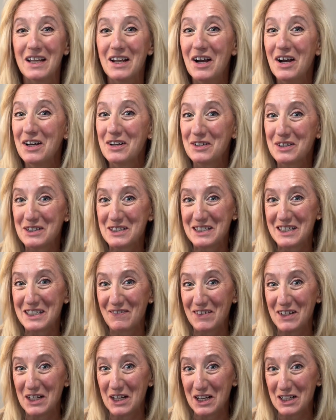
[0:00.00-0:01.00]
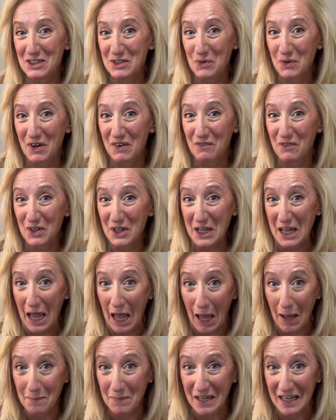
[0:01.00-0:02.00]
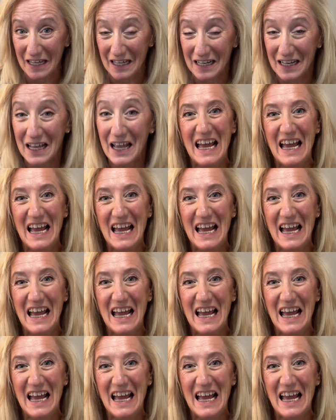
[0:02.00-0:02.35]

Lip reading: 179 square foot cabin,